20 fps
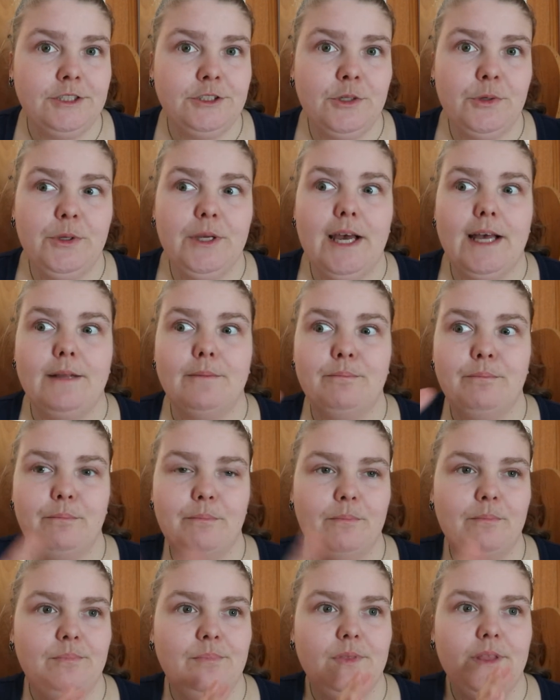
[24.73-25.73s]
So you get
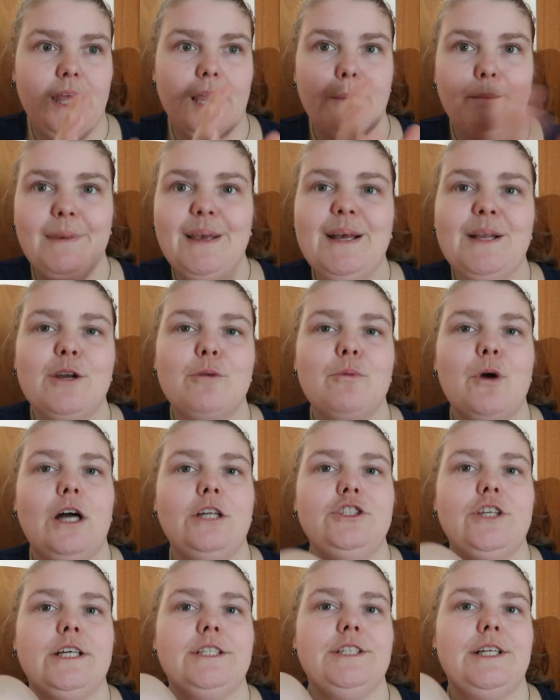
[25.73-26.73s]
like beginner
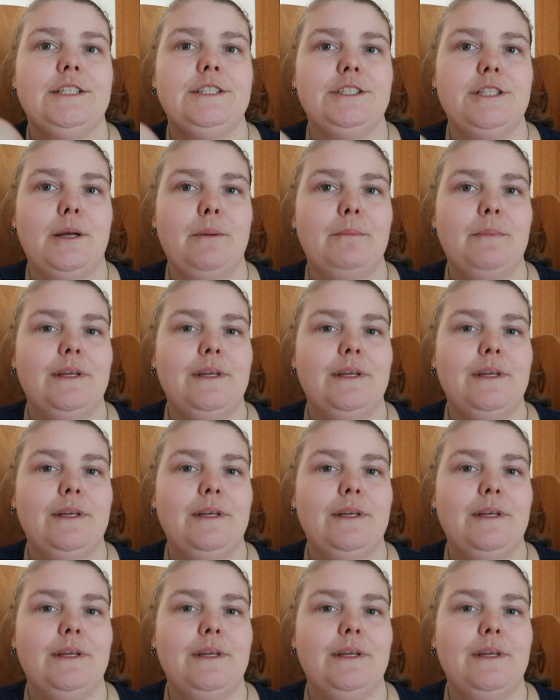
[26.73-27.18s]
projects and some